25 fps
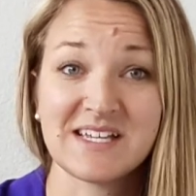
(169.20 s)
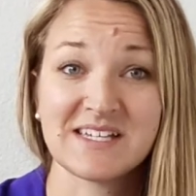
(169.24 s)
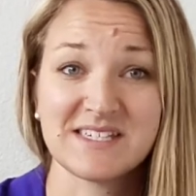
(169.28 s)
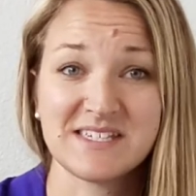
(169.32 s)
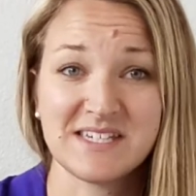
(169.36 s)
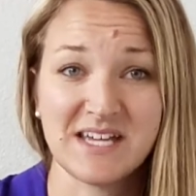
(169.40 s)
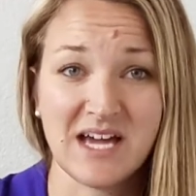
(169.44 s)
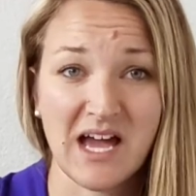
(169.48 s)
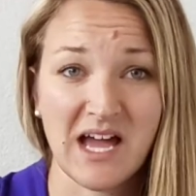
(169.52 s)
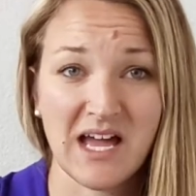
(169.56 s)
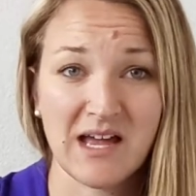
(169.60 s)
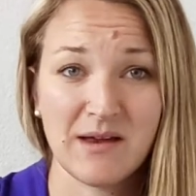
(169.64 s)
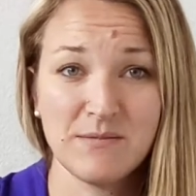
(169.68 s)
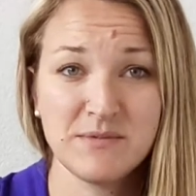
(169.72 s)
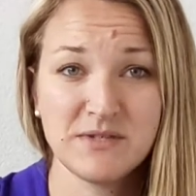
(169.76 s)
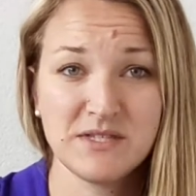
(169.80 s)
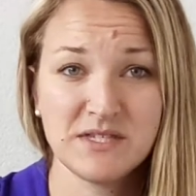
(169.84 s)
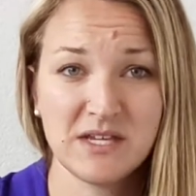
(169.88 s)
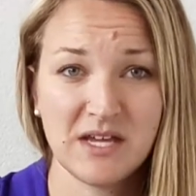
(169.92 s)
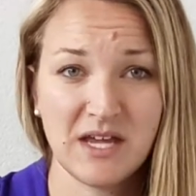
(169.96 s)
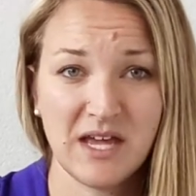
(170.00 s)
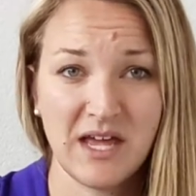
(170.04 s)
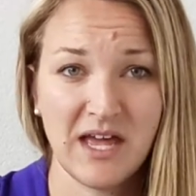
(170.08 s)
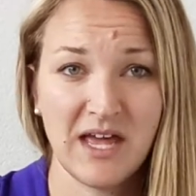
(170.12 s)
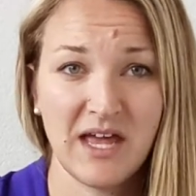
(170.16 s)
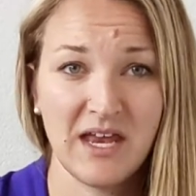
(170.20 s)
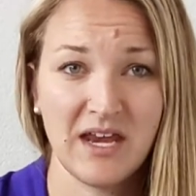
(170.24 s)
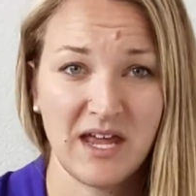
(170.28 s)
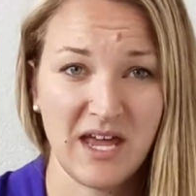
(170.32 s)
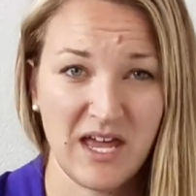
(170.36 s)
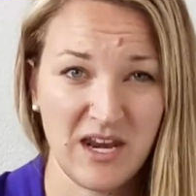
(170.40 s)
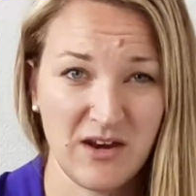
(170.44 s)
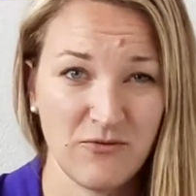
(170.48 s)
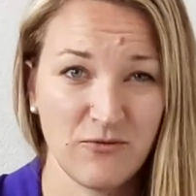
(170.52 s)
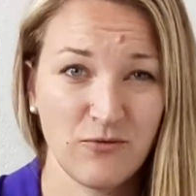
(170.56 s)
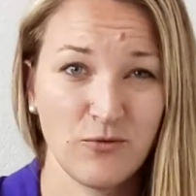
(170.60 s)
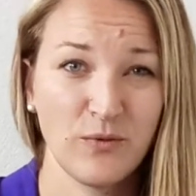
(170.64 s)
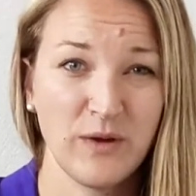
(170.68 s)
times and
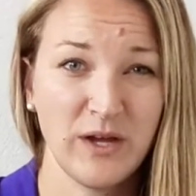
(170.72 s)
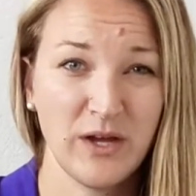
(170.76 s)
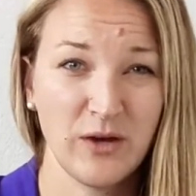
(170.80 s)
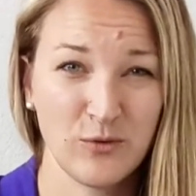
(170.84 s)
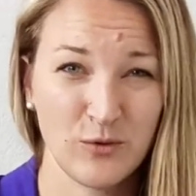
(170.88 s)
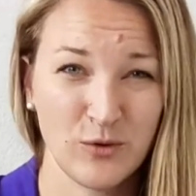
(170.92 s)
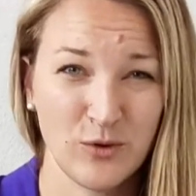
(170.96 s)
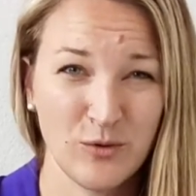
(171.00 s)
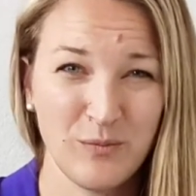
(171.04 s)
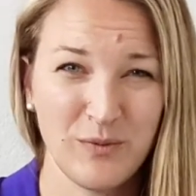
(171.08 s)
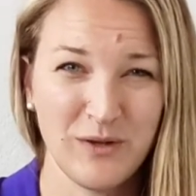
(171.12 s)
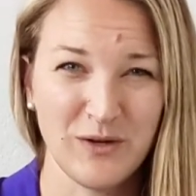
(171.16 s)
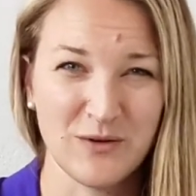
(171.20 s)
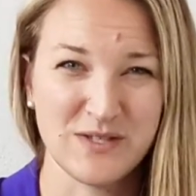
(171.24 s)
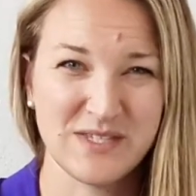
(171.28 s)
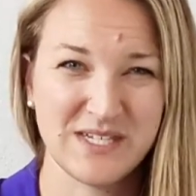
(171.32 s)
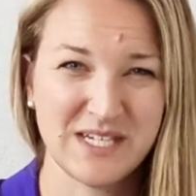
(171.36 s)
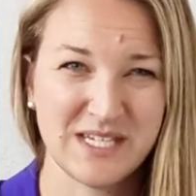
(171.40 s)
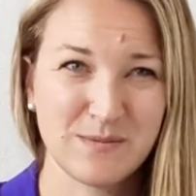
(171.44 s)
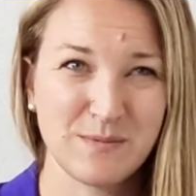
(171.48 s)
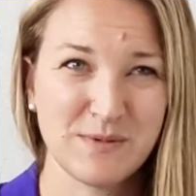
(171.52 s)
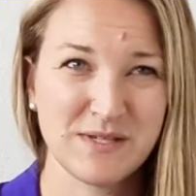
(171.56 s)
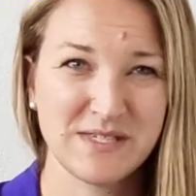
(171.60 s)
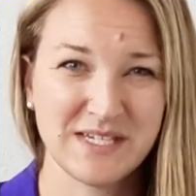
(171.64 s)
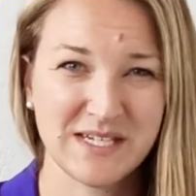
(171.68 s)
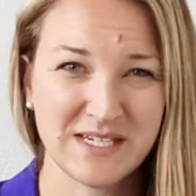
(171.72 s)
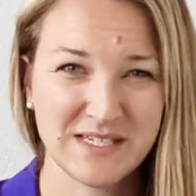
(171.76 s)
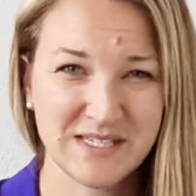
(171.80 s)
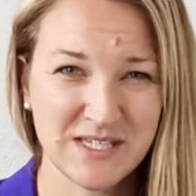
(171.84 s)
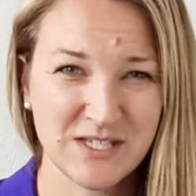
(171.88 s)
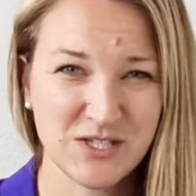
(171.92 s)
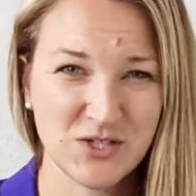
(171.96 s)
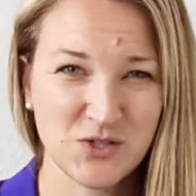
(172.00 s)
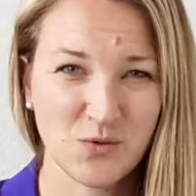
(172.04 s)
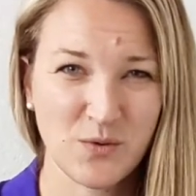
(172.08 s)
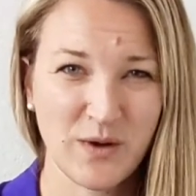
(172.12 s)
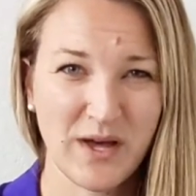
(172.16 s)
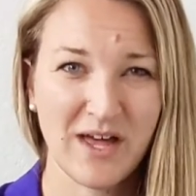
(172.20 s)
kind of regroup, 6 plus 6 is
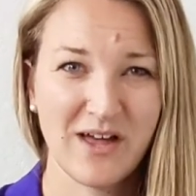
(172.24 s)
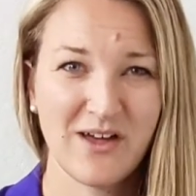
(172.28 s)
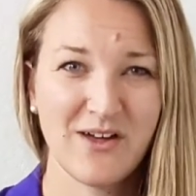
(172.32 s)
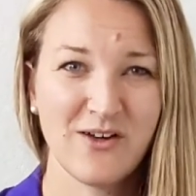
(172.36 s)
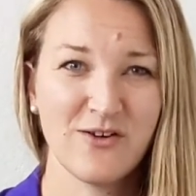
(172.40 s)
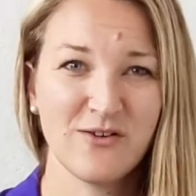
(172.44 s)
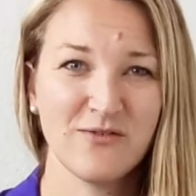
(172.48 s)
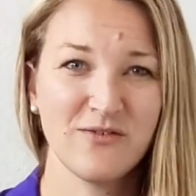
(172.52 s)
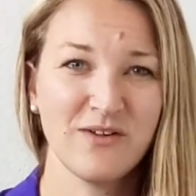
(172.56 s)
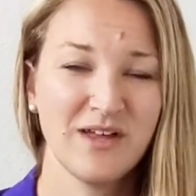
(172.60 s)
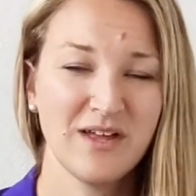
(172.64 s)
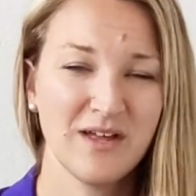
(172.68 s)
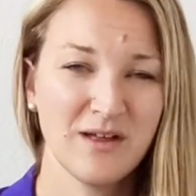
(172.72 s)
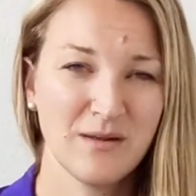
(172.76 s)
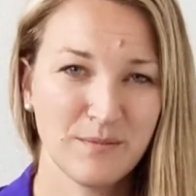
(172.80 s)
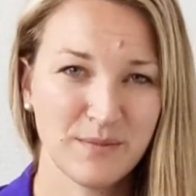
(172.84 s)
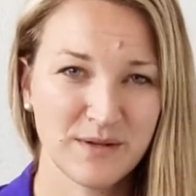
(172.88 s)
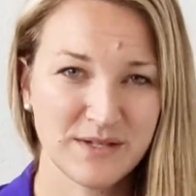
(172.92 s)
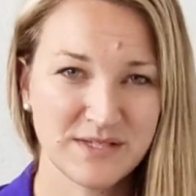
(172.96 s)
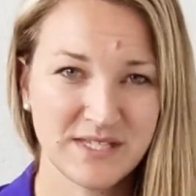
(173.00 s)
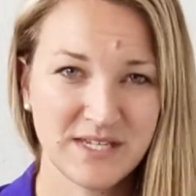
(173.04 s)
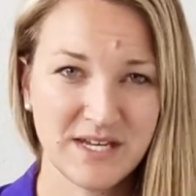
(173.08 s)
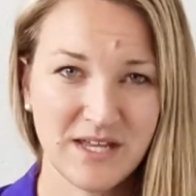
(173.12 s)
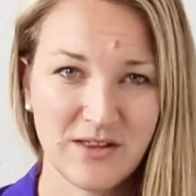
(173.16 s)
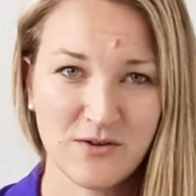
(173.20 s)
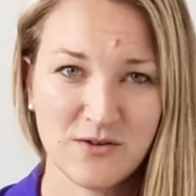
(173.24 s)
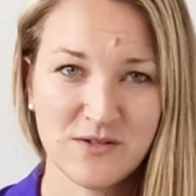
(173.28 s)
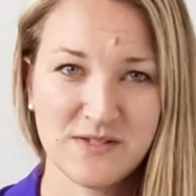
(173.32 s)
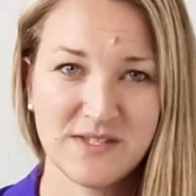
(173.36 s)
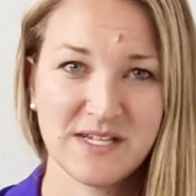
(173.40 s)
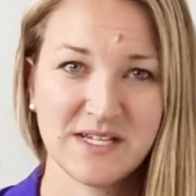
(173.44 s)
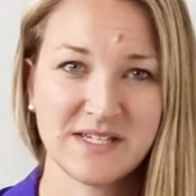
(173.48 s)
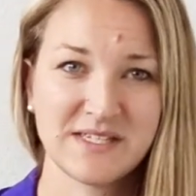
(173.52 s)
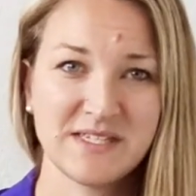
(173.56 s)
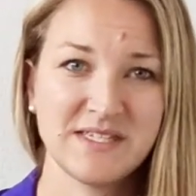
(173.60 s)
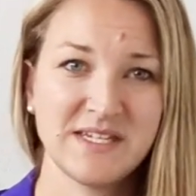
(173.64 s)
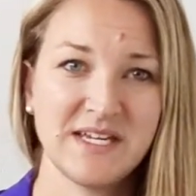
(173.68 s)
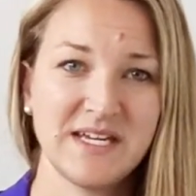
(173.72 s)
12, plus another
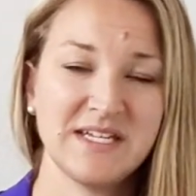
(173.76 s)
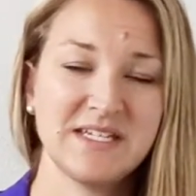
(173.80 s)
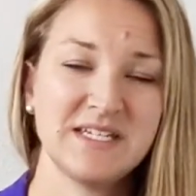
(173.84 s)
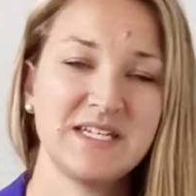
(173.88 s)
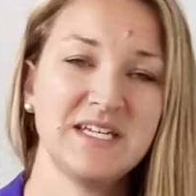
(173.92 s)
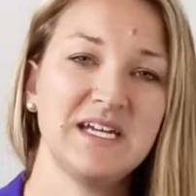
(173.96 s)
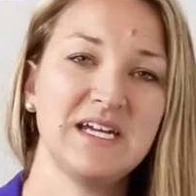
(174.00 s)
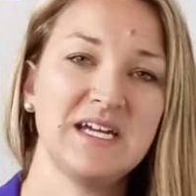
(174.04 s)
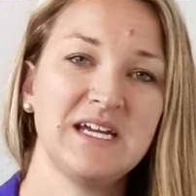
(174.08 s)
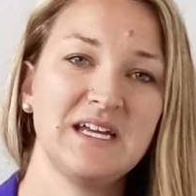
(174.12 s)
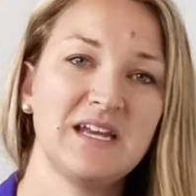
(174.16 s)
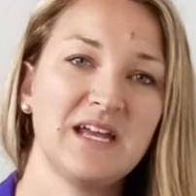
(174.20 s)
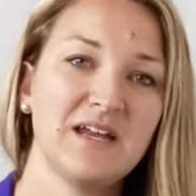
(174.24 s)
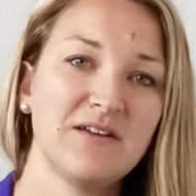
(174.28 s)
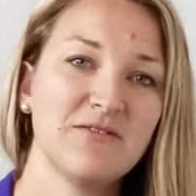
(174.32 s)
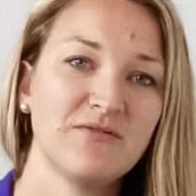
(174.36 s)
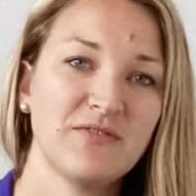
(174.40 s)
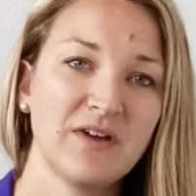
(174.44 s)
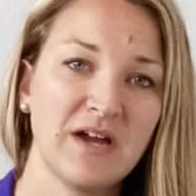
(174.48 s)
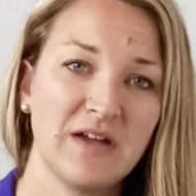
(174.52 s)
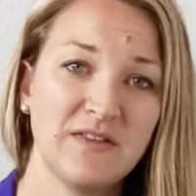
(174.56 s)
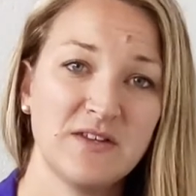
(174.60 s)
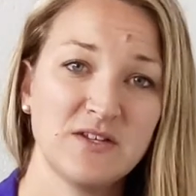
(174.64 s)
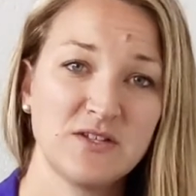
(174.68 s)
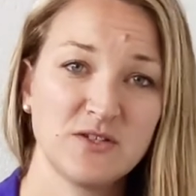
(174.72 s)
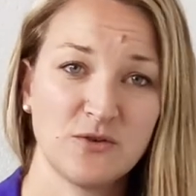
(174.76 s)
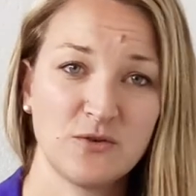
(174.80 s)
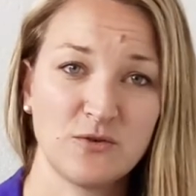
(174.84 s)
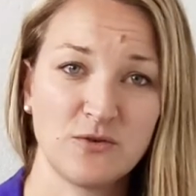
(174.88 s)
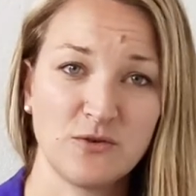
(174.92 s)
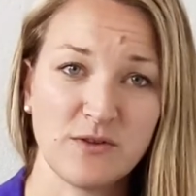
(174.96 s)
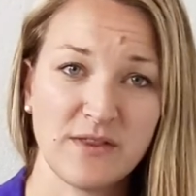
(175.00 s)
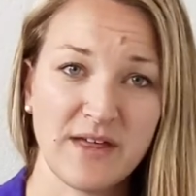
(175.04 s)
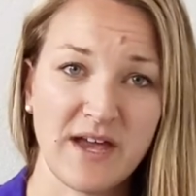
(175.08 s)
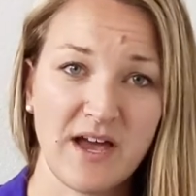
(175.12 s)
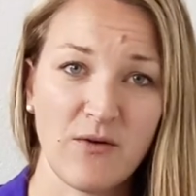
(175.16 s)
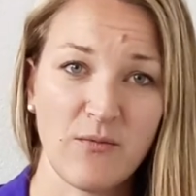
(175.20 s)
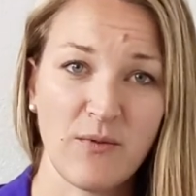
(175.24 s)
6 is 18, and find the total
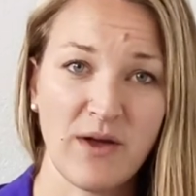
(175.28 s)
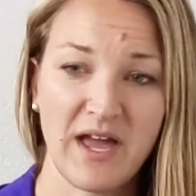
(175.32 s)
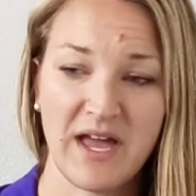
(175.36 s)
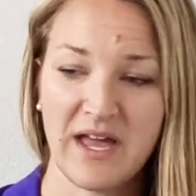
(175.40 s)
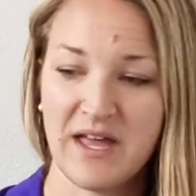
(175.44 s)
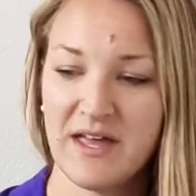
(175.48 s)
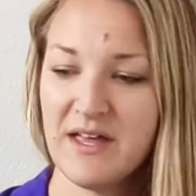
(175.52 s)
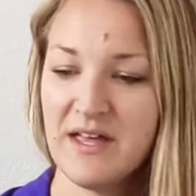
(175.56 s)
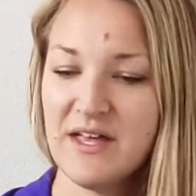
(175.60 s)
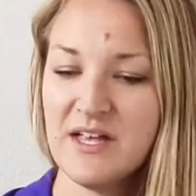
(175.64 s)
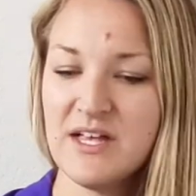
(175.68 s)
that way.